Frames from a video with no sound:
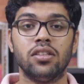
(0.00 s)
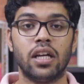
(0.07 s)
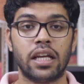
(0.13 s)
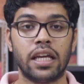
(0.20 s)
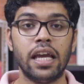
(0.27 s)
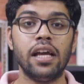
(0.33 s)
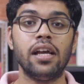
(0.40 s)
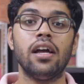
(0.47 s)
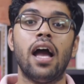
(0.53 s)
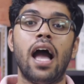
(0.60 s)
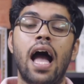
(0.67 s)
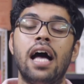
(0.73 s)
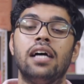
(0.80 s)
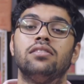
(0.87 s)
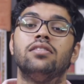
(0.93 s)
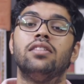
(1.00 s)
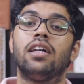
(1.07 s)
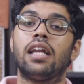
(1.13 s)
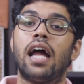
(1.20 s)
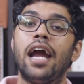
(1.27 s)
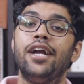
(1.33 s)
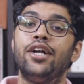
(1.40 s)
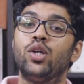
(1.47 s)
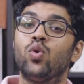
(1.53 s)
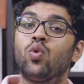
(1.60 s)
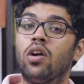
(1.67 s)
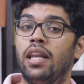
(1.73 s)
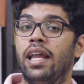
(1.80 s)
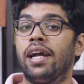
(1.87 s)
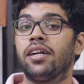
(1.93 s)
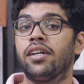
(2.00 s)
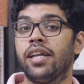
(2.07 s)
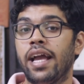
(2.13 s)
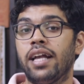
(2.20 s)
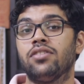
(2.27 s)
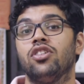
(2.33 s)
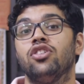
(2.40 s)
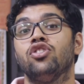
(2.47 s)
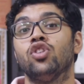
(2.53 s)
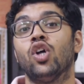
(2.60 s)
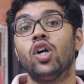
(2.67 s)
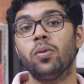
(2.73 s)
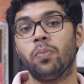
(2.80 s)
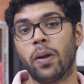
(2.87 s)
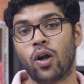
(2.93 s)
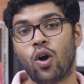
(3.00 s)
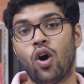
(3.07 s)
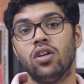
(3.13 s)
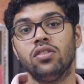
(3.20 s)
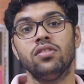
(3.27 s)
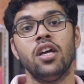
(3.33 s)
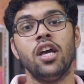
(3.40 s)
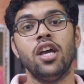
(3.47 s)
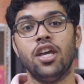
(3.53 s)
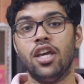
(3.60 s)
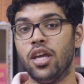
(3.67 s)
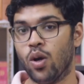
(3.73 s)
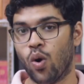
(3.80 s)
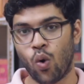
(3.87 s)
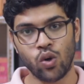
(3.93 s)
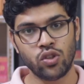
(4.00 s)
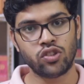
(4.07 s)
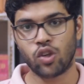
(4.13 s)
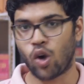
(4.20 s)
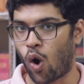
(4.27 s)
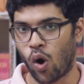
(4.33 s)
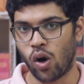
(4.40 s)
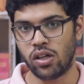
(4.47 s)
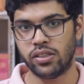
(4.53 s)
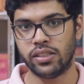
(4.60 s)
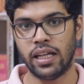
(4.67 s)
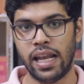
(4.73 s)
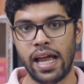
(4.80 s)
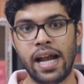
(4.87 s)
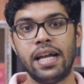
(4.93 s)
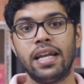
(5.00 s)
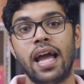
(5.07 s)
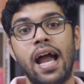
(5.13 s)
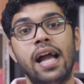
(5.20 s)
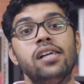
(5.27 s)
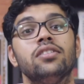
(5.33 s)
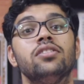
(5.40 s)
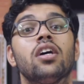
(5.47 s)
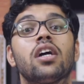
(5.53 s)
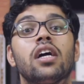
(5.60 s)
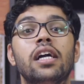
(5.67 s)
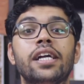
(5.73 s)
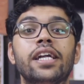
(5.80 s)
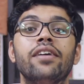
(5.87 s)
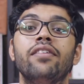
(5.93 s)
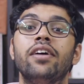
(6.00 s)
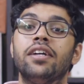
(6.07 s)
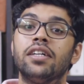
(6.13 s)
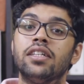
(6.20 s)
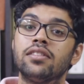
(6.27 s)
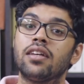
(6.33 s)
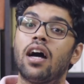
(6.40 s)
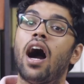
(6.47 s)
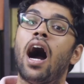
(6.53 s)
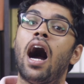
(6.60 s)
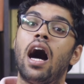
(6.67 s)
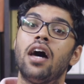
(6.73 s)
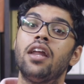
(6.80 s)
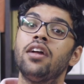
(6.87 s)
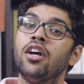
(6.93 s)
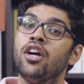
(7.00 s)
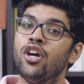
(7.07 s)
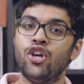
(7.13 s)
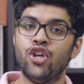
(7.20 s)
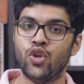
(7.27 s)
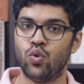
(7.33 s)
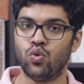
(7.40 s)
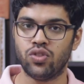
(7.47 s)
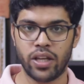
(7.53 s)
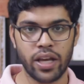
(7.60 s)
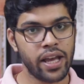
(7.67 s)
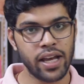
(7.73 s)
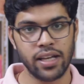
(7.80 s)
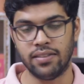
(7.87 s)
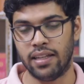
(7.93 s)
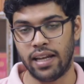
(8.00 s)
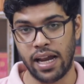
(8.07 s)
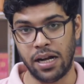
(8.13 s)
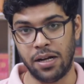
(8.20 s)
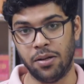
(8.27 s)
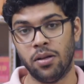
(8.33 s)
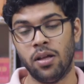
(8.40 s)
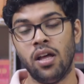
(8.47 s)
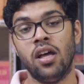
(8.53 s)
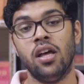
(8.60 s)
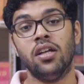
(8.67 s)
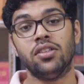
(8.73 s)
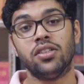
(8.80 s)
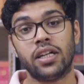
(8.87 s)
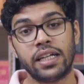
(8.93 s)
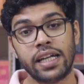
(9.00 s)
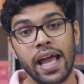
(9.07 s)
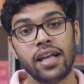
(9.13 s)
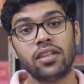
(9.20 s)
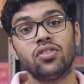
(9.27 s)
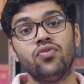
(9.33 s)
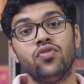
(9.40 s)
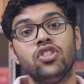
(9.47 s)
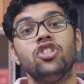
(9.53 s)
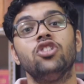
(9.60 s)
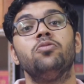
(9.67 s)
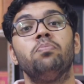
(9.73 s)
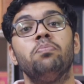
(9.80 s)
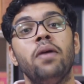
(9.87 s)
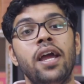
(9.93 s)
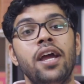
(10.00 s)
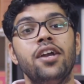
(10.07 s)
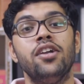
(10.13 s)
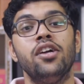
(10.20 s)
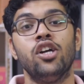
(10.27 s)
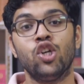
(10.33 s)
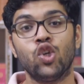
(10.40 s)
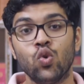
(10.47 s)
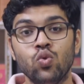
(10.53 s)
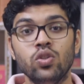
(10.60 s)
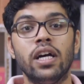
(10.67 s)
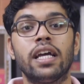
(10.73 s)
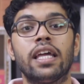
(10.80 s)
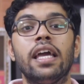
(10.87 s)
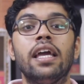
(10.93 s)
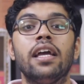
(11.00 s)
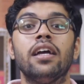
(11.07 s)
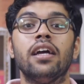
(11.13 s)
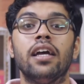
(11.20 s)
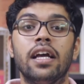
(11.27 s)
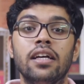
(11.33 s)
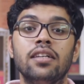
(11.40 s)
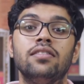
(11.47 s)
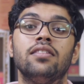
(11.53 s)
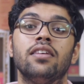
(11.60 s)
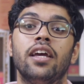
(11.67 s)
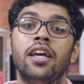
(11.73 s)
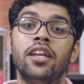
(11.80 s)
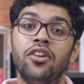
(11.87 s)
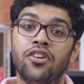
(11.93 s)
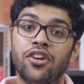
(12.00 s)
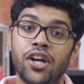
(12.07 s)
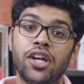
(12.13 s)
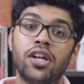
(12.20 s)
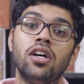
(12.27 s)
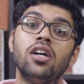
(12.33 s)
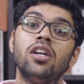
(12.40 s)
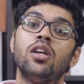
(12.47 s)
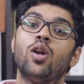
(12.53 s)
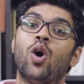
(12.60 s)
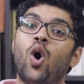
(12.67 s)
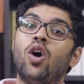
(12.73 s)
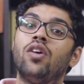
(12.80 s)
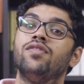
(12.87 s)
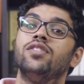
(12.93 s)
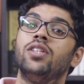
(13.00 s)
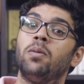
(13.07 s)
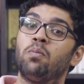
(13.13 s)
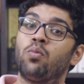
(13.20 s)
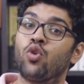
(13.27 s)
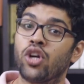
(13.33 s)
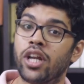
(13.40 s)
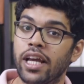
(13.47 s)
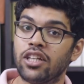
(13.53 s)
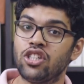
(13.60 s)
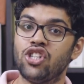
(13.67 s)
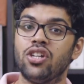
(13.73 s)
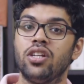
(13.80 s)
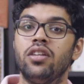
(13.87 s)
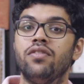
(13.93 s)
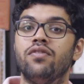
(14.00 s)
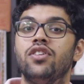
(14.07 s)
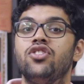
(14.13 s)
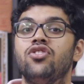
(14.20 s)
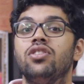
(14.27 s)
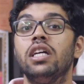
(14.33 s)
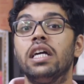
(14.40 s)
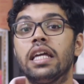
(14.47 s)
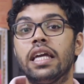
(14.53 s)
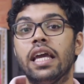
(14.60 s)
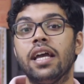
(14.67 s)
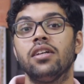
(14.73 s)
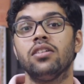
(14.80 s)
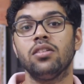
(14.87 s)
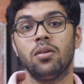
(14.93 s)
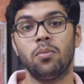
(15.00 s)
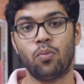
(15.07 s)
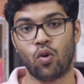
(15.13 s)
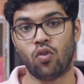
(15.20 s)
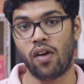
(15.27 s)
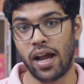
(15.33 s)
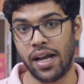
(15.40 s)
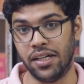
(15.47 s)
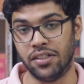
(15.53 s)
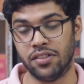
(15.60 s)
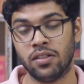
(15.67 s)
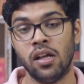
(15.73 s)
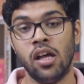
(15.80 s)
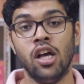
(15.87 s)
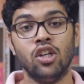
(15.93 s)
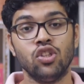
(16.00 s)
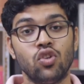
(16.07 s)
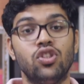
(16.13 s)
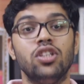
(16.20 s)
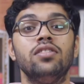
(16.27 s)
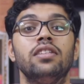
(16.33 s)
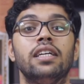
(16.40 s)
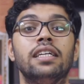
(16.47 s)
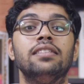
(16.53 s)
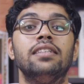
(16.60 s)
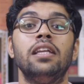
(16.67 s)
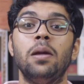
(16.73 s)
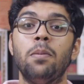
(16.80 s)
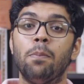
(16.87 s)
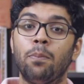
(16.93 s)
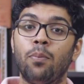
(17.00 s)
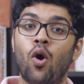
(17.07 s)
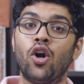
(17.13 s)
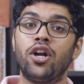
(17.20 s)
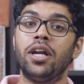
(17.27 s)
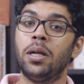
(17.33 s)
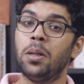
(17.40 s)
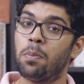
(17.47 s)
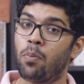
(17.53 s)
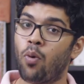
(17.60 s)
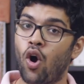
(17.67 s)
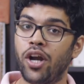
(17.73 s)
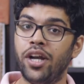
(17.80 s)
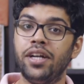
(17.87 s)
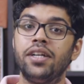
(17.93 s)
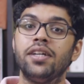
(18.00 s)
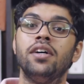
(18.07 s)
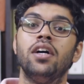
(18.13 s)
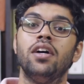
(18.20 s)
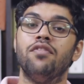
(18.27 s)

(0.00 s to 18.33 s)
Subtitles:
the king has the right to collect taxes not because he owns all the land and the cultivators are using his land. The tax which is paid to the king is in return of the protection which the king provides. So this is an important point